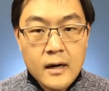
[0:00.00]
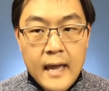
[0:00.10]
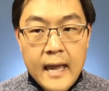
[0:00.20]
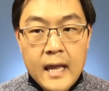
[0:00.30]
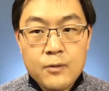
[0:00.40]

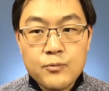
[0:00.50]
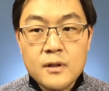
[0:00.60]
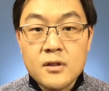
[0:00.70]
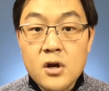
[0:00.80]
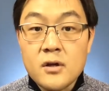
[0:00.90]
And we
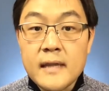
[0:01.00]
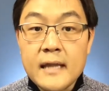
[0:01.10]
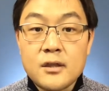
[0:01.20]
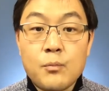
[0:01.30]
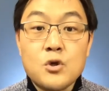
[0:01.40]
learned
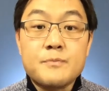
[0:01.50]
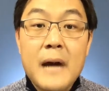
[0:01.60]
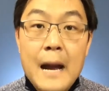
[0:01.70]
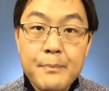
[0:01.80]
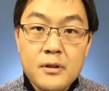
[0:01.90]
that the most
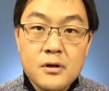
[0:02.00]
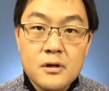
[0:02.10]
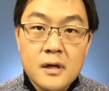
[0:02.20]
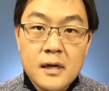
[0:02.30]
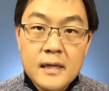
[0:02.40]

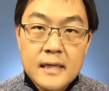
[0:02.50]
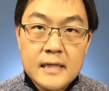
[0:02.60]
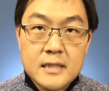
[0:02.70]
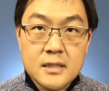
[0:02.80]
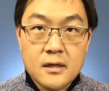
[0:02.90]
popular
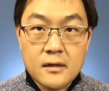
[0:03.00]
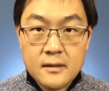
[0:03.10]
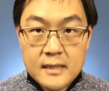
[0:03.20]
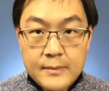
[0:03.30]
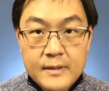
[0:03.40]
is the
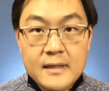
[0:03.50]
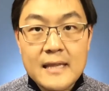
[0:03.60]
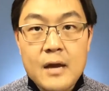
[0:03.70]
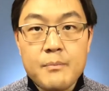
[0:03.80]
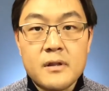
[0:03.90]
limited
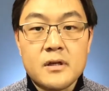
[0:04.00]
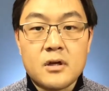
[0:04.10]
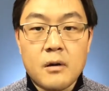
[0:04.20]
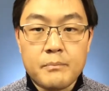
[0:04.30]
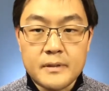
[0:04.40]
liability
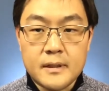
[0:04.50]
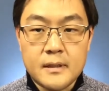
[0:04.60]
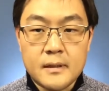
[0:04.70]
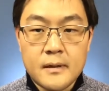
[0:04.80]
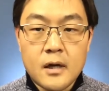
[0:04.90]
company,